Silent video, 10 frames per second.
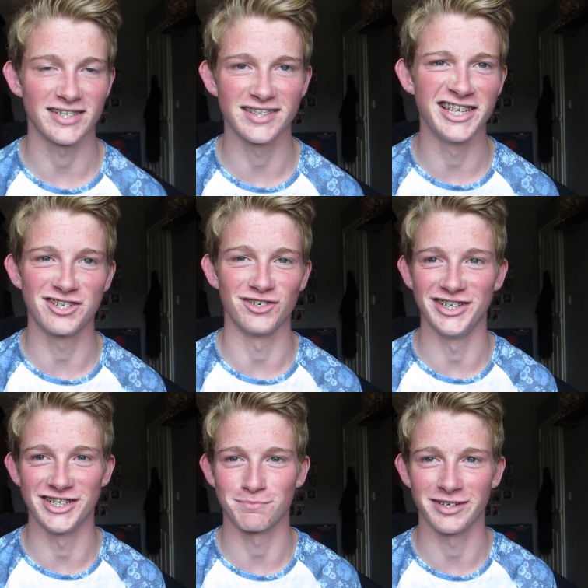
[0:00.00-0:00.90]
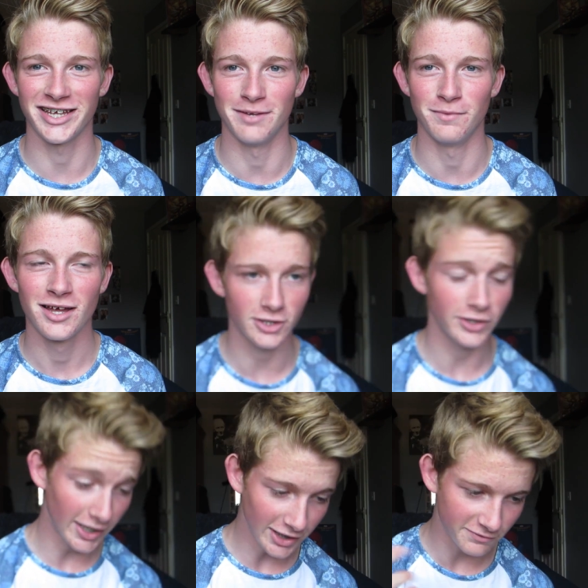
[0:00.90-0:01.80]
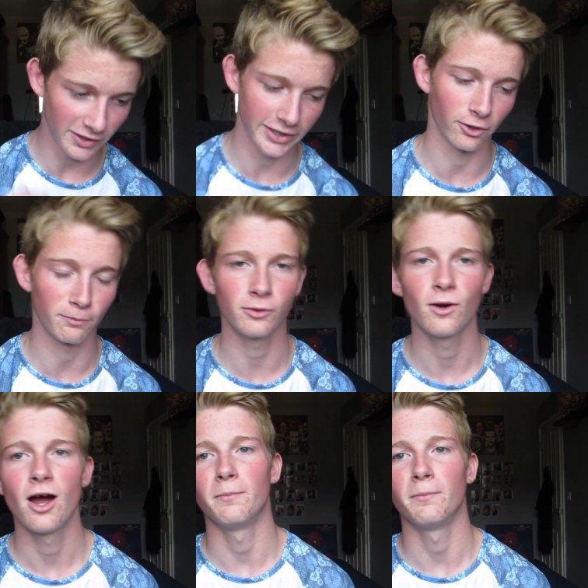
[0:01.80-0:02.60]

It's literally just my name. So yeah, that's very normal.